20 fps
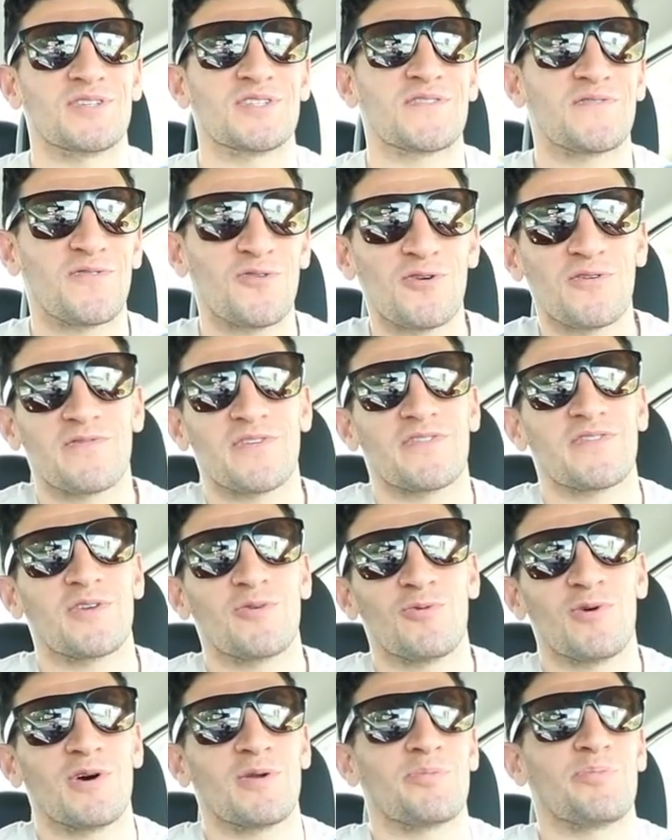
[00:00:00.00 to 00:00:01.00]
It's
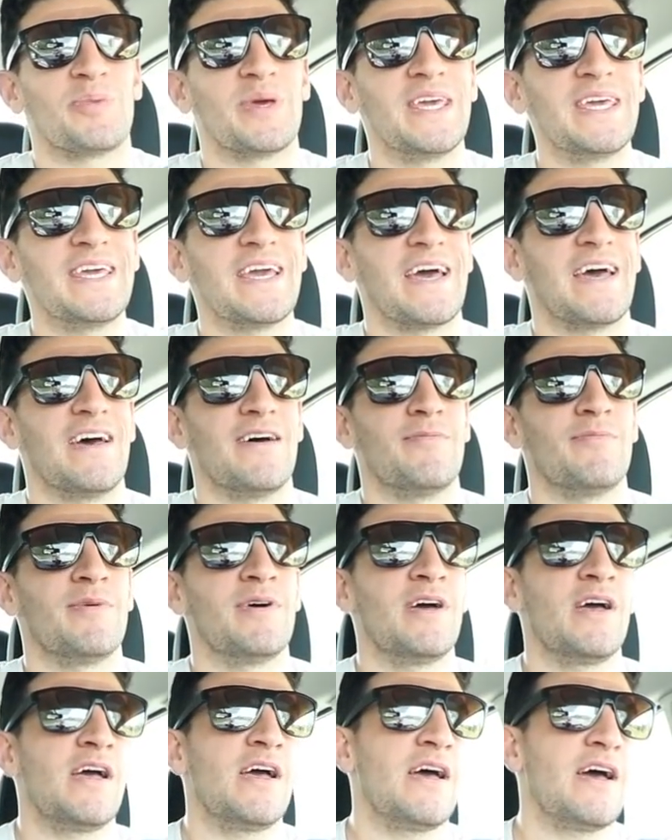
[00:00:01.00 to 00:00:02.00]
4:51
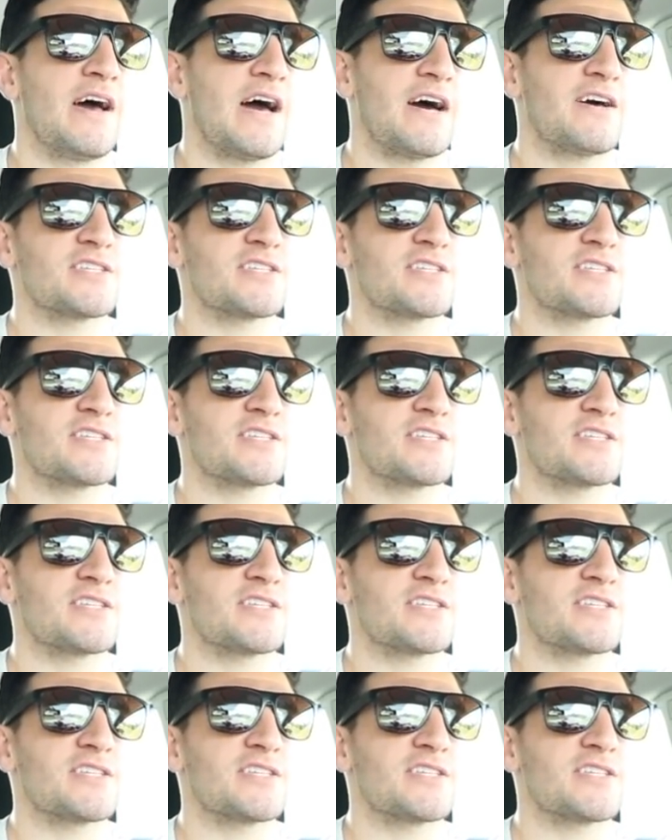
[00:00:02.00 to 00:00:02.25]
p.m.